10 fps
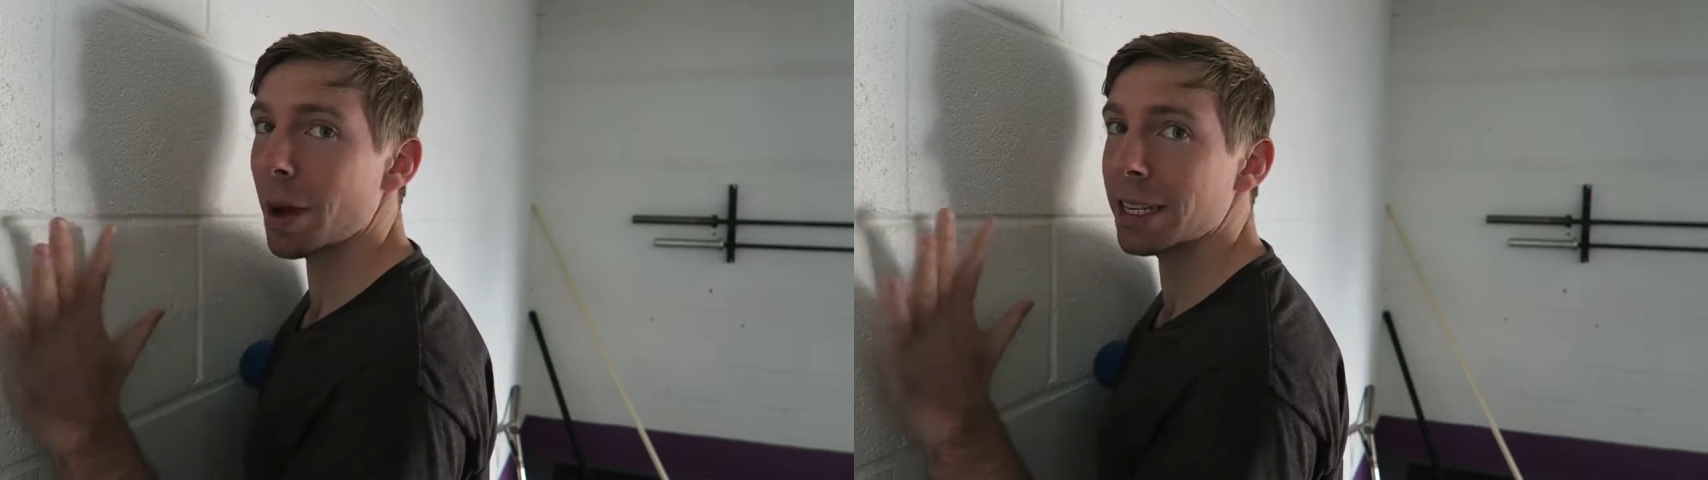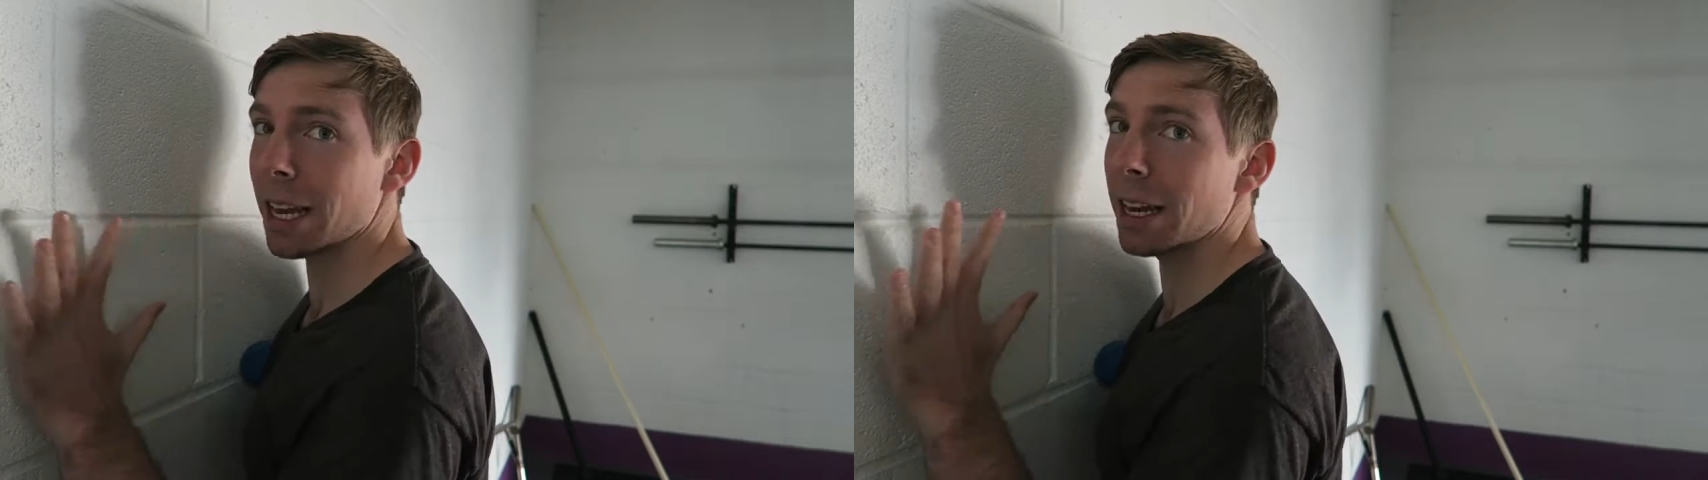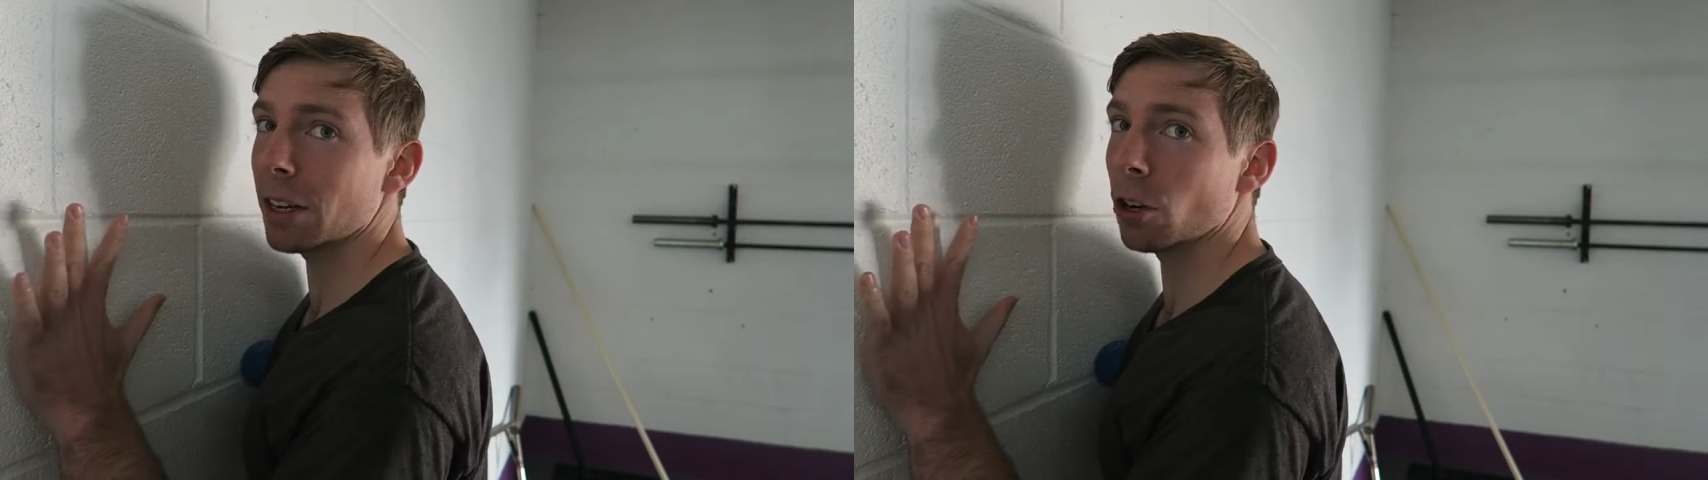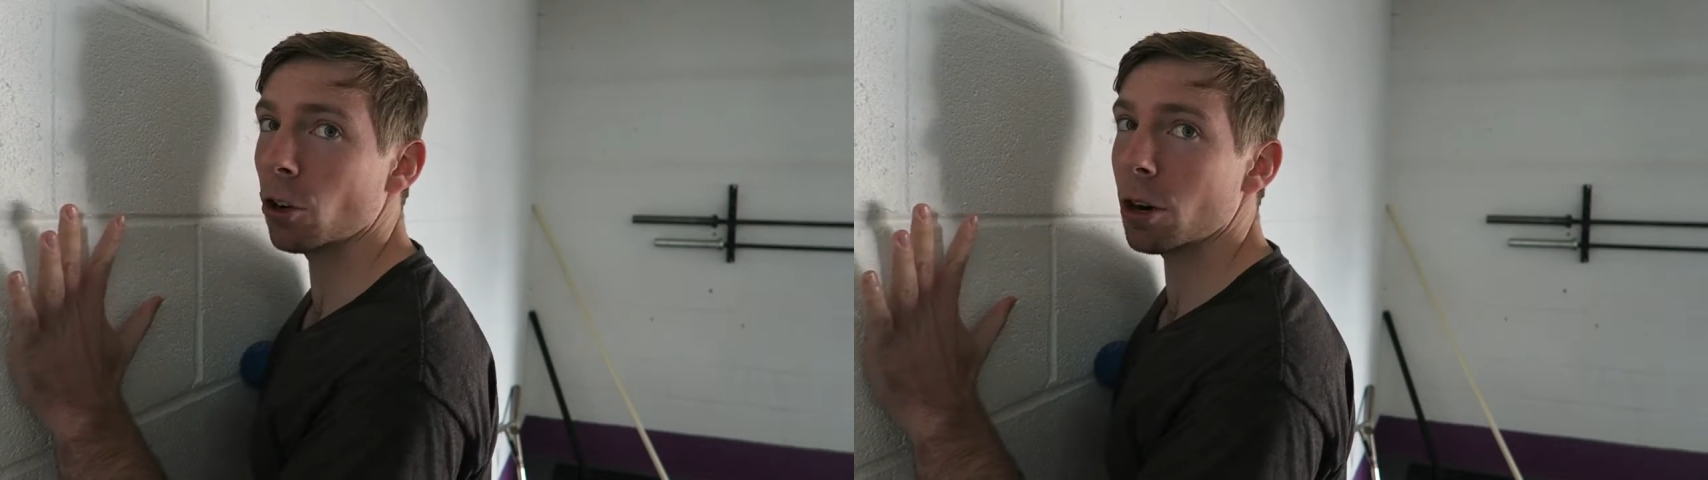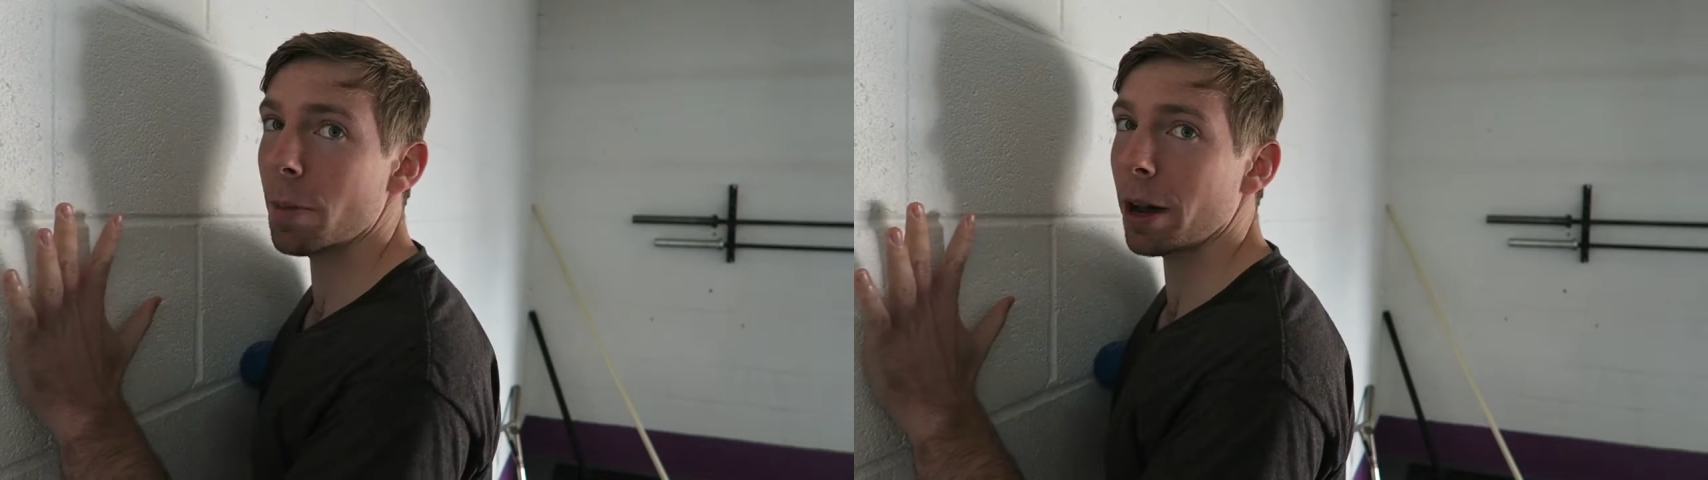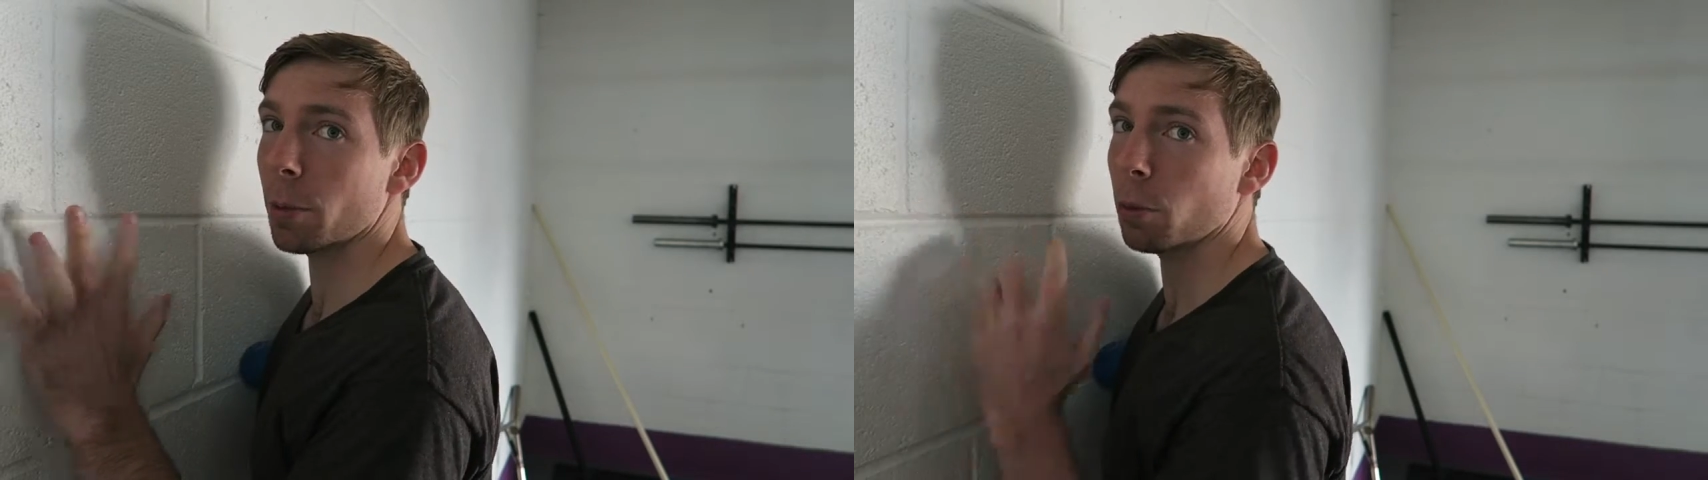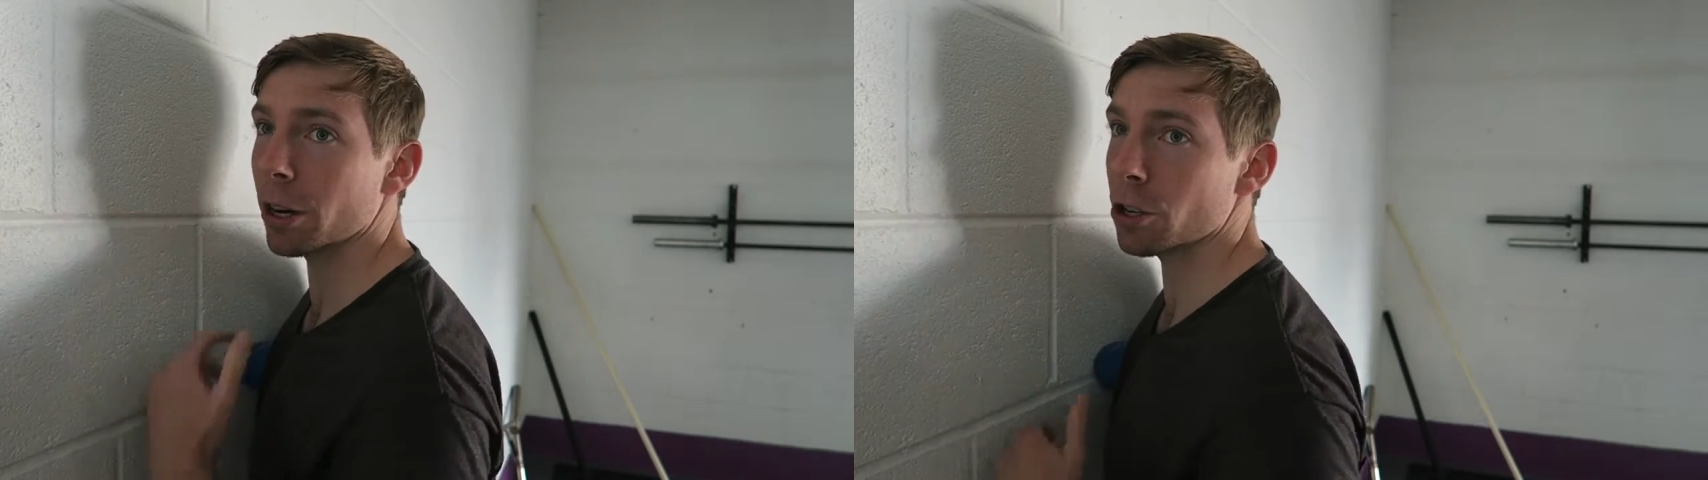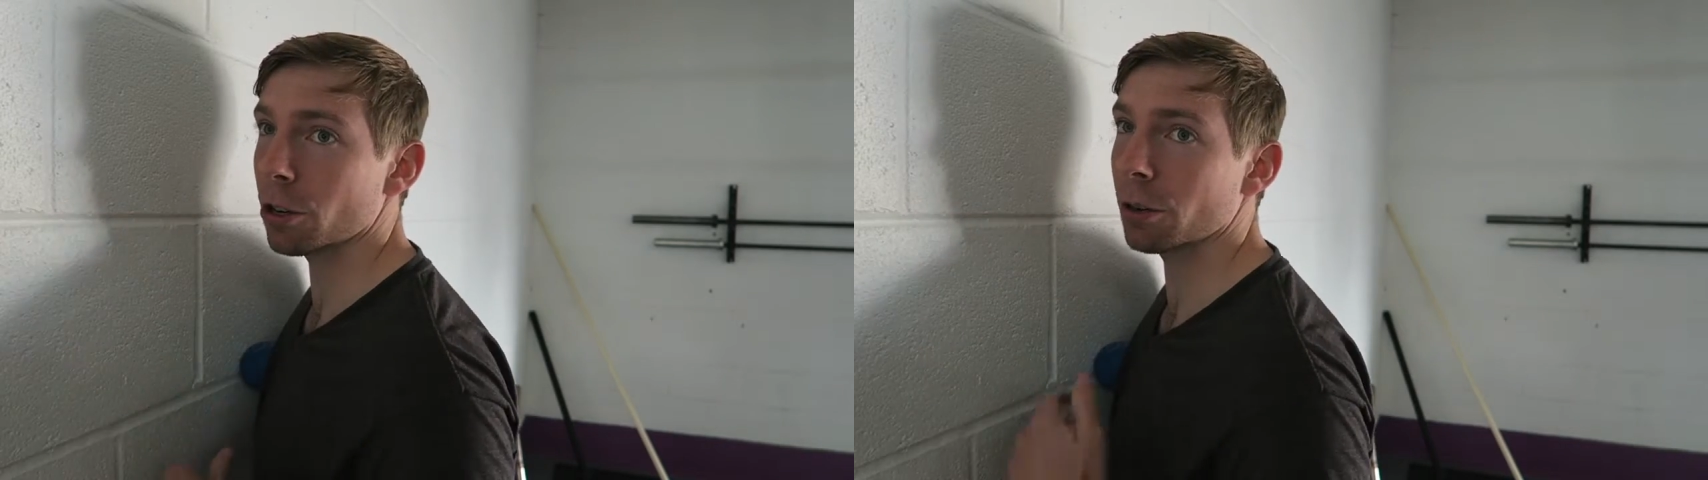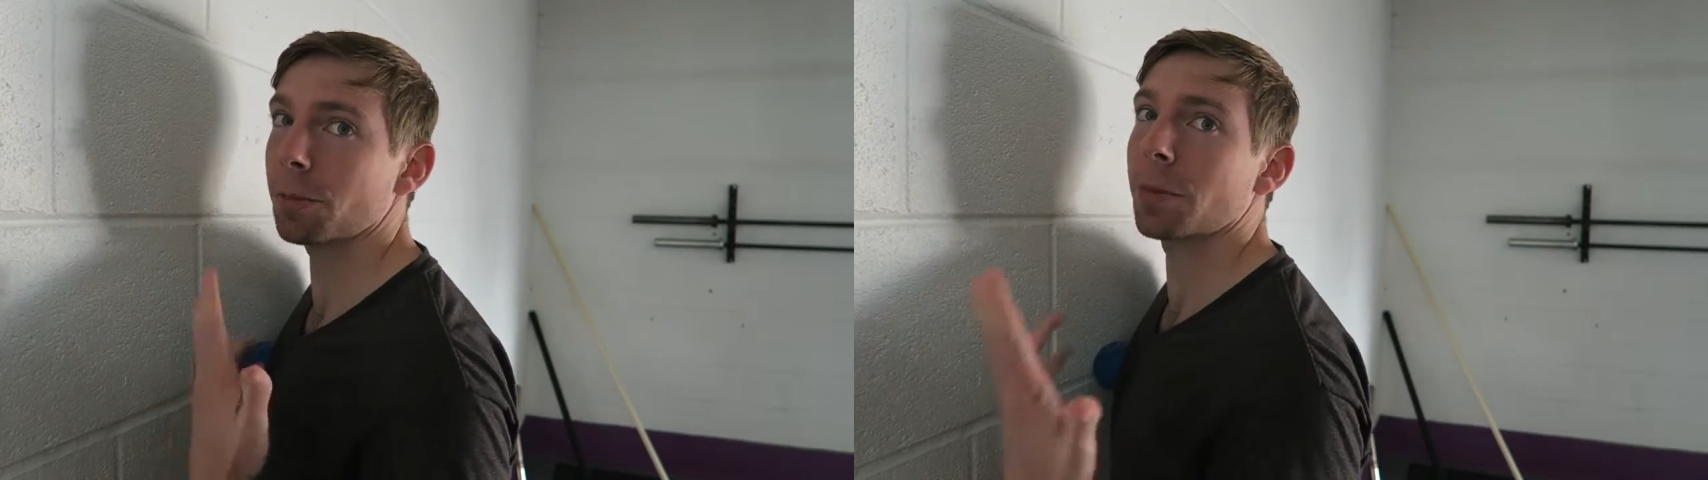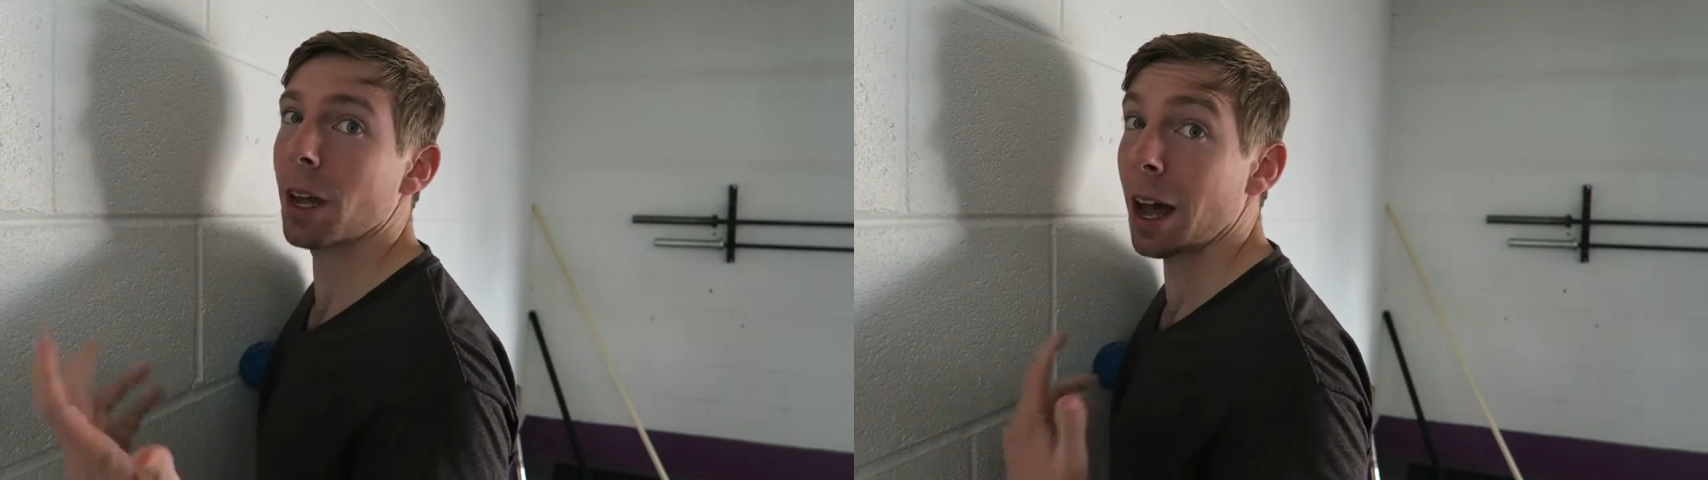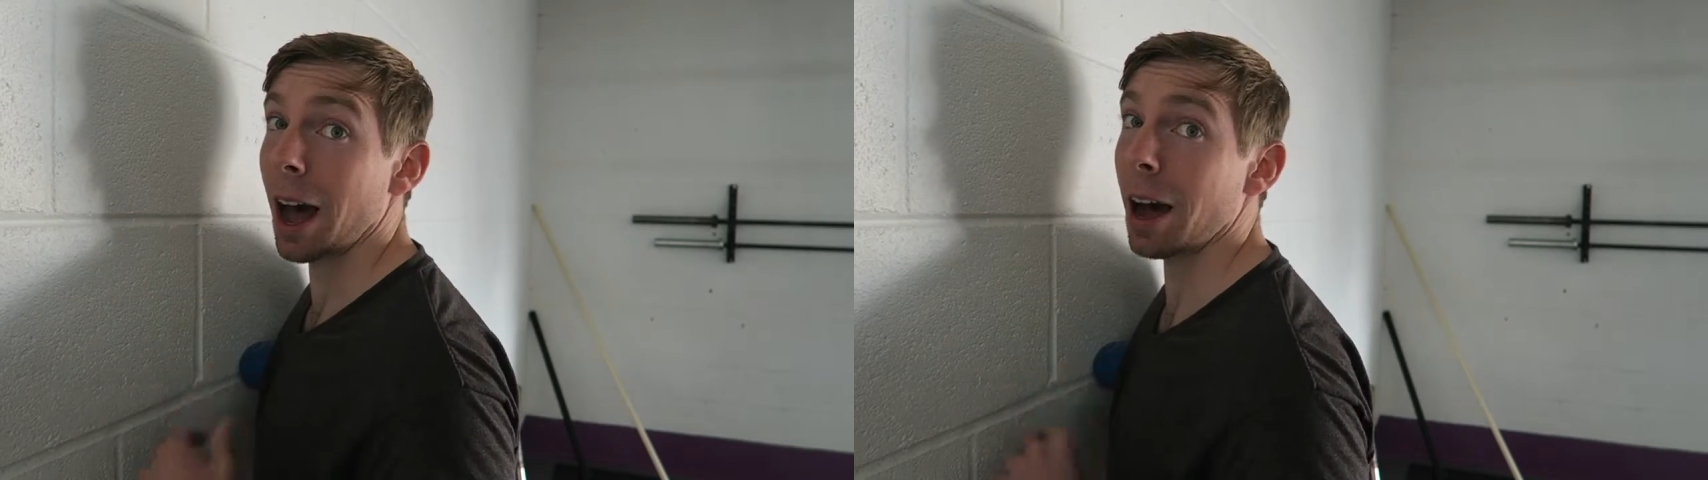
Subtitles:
maintaining a good amount of pressure,